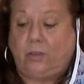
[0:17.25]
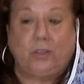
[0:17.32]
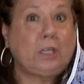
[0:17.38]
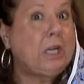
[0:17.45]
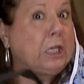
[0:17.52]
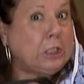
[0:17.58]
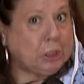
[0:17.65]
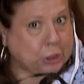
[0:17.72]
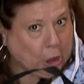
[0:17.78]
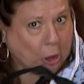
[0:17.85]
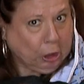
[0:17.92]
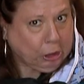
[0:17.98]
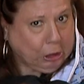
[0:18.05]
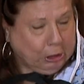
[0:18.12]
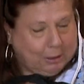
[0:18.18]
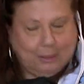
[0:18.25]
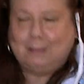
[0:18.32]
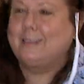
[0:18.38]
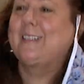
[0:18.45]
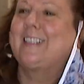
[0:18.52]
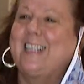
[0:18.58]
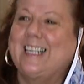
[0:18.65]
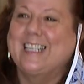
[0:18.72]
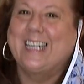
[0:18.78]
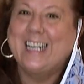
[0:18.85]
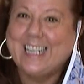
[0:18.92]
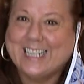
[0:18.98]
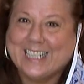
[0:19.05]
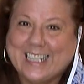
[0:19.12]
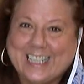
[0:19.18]
brand new backpacks filled with
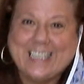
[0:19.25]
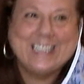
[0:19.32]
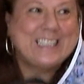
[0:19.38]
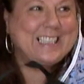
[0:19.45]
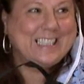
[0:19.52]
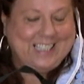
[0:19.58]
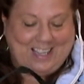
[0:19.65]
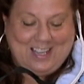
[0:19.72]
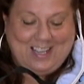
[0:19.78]
grade appropriate